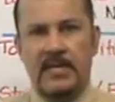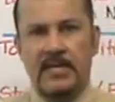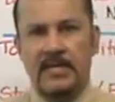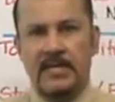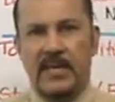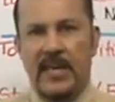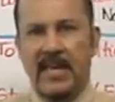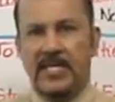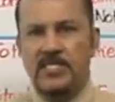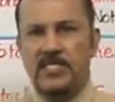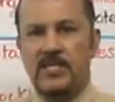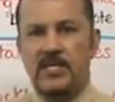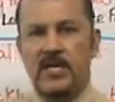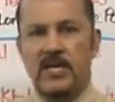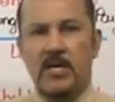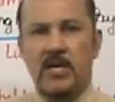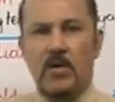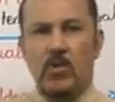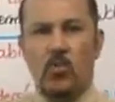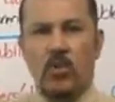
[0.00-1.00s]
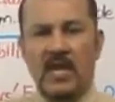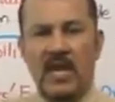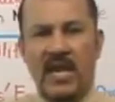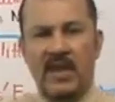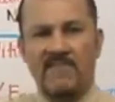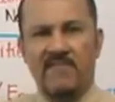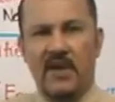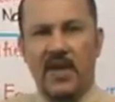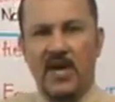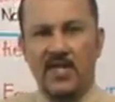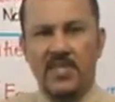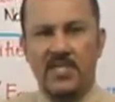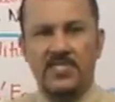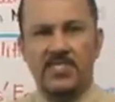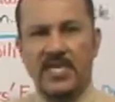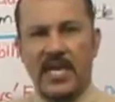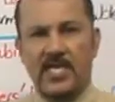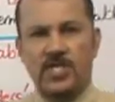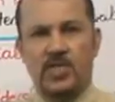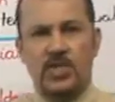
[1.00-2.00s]
Next, we have other
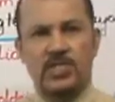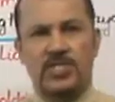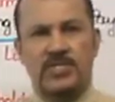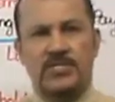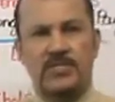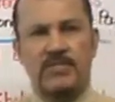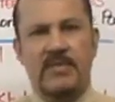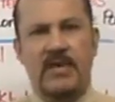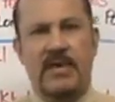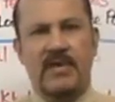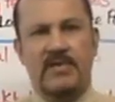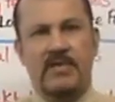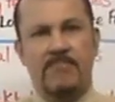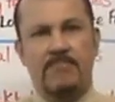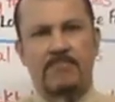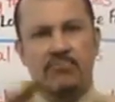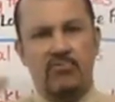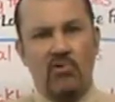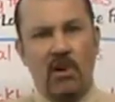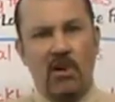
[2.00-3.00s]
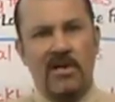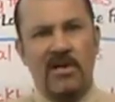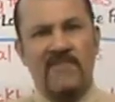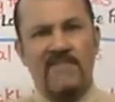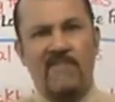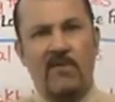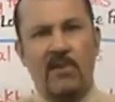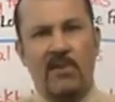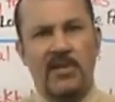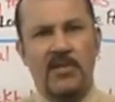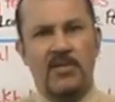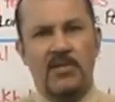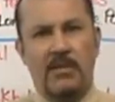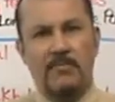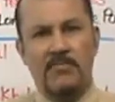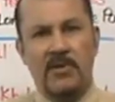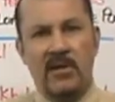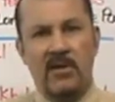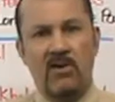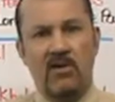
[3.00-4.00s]
sections that broadly fall into the
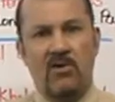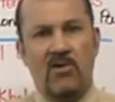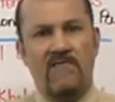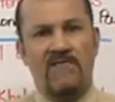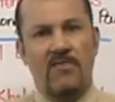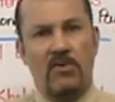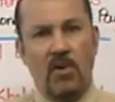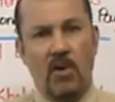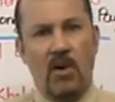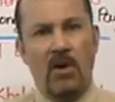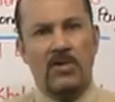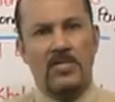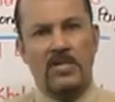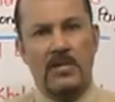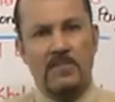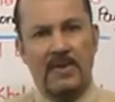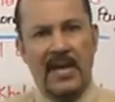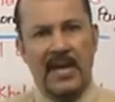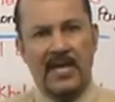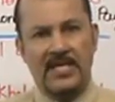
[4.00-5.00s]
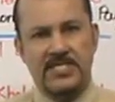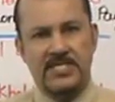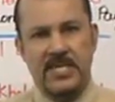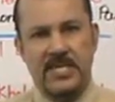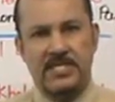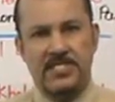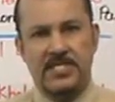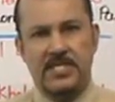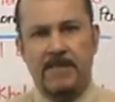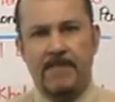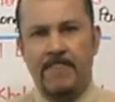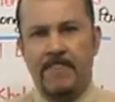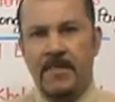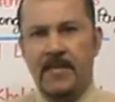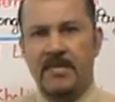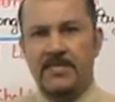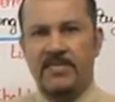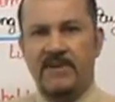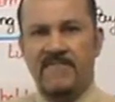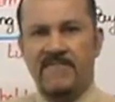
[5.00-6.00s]
umbrella of long-term assets.
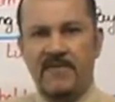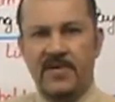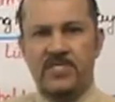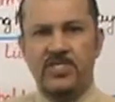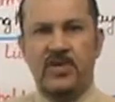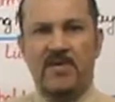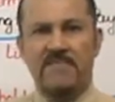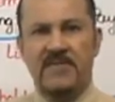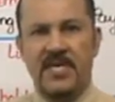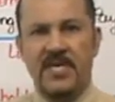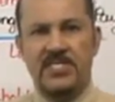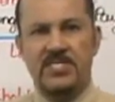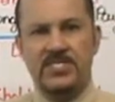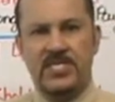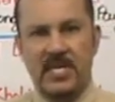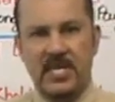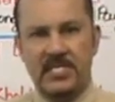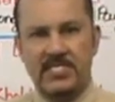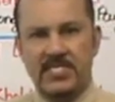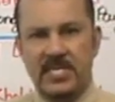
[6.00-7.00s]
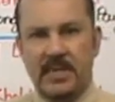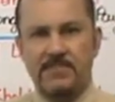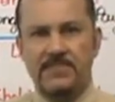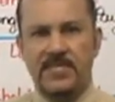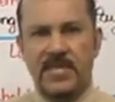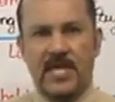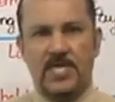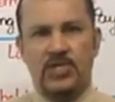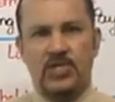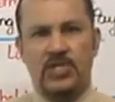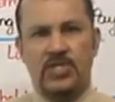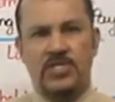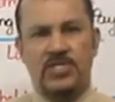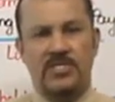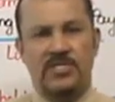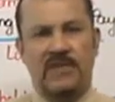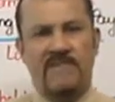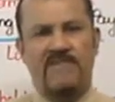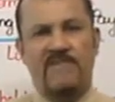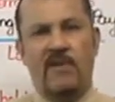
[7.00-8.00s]
The first of these
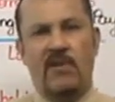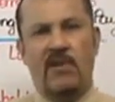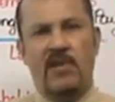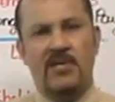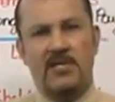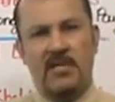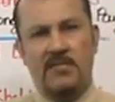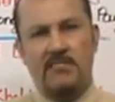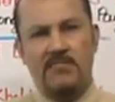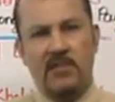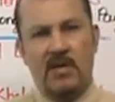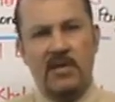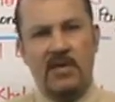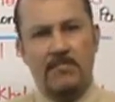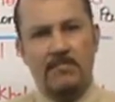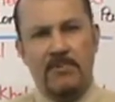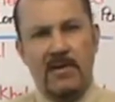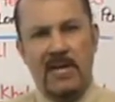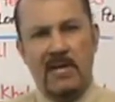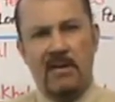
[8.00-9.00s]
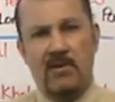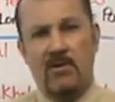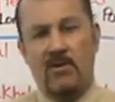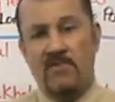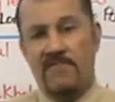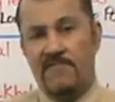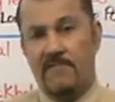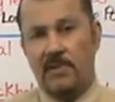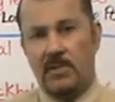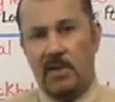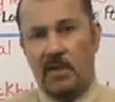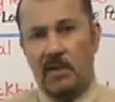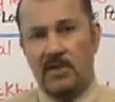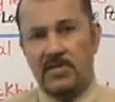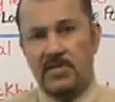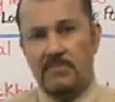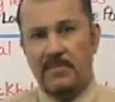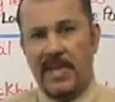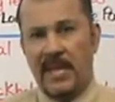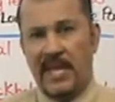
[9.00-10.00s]
subsections that fall under the broad umbrella of
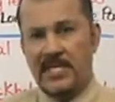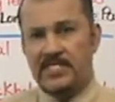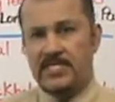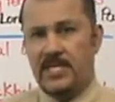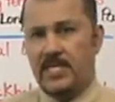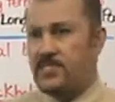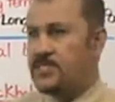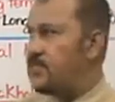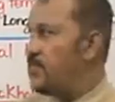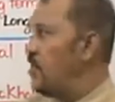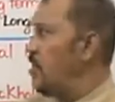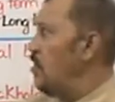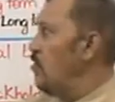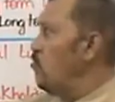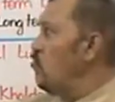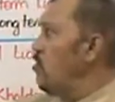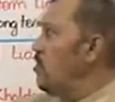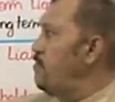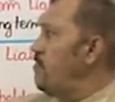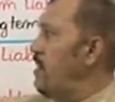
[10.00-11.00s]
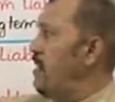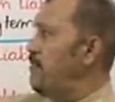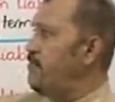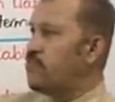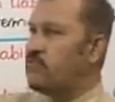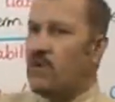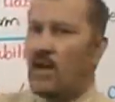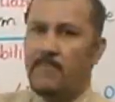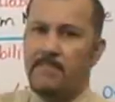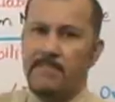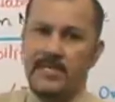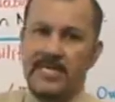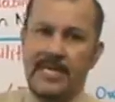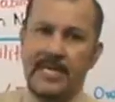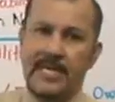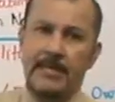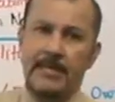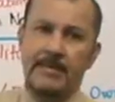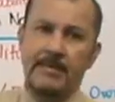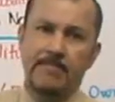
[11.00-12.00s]
long-term assets would be
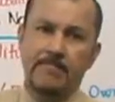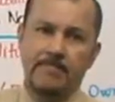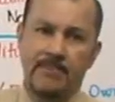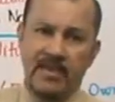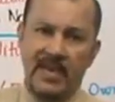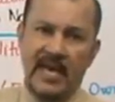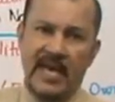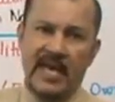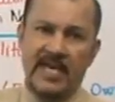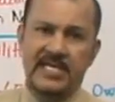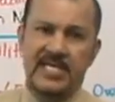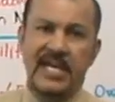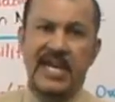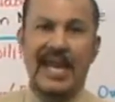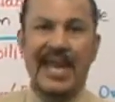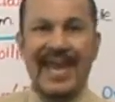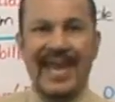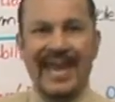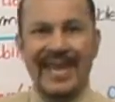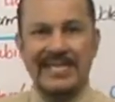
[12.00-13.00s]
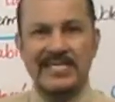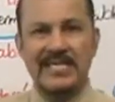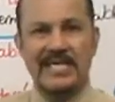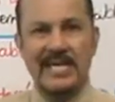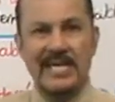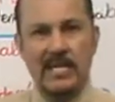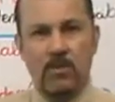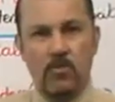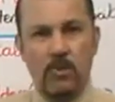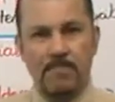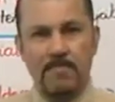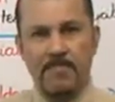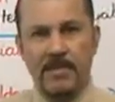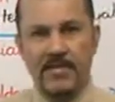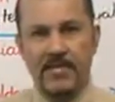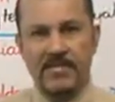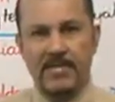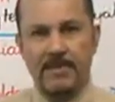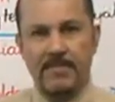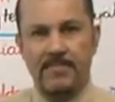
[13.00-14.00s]
property, plant, and
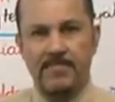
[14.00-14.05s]
equipment.